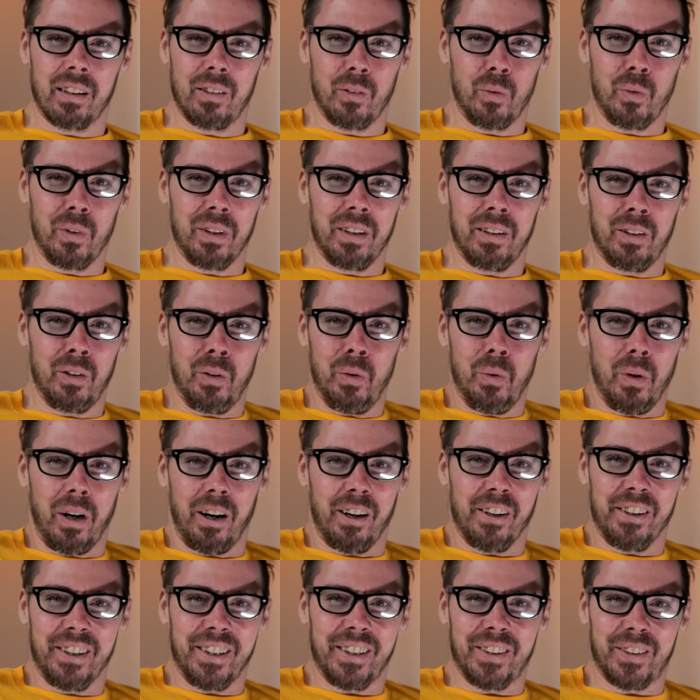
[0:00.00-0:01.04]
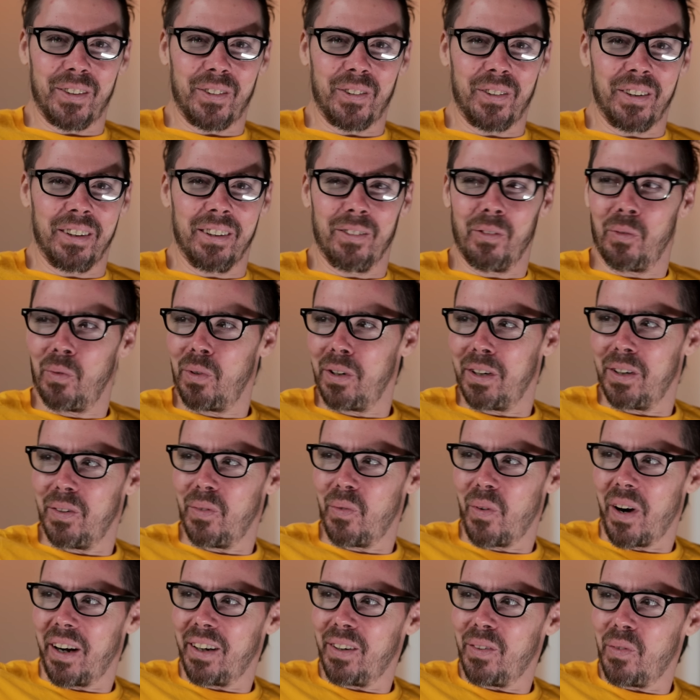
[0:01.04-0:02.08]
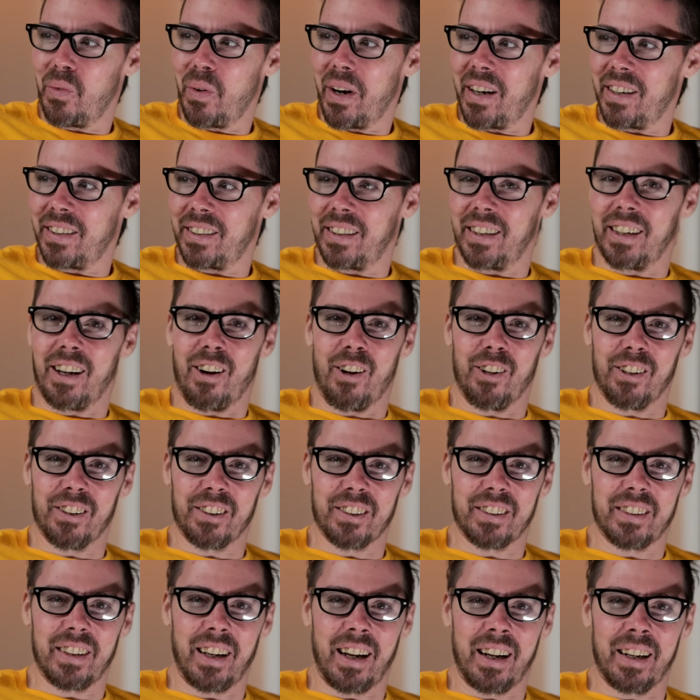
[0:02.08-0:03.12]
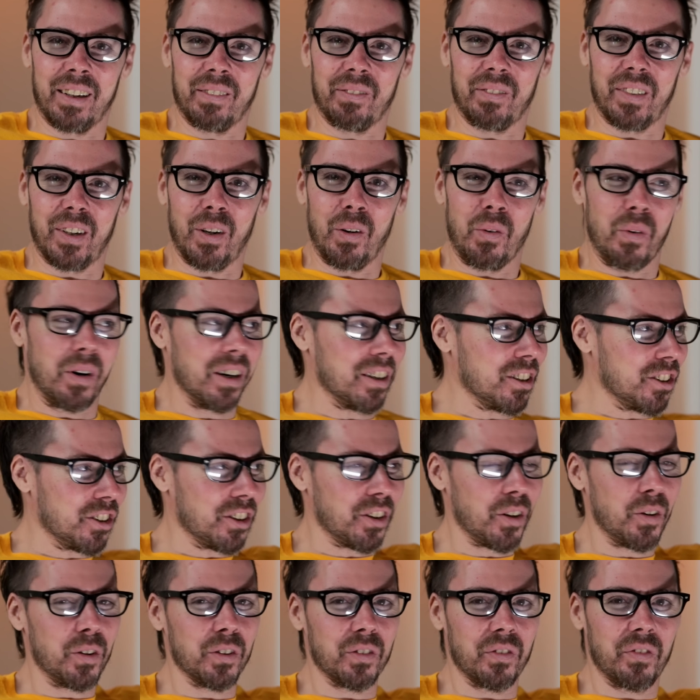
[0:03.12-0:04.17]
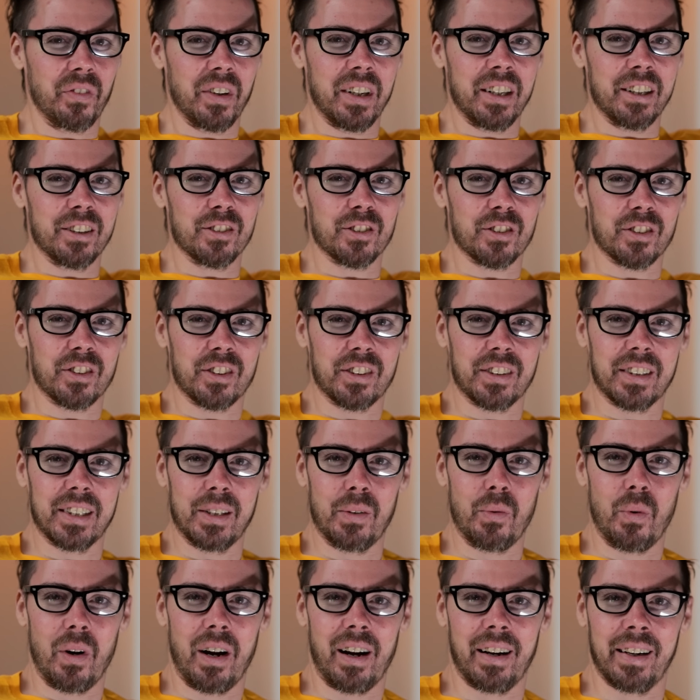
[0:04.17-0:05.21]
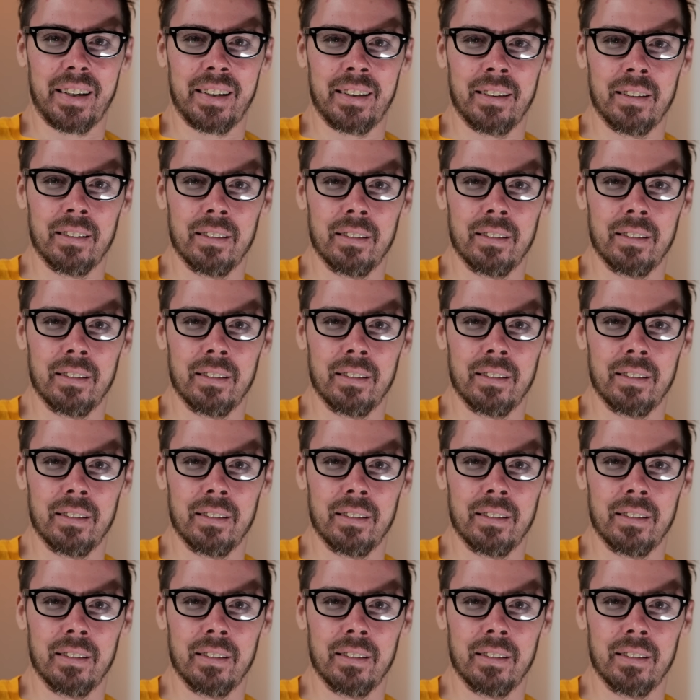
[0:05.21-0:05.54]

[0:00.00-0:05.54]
Well, who are you? Why are you wasting all our time? Go watch the old videos and see why.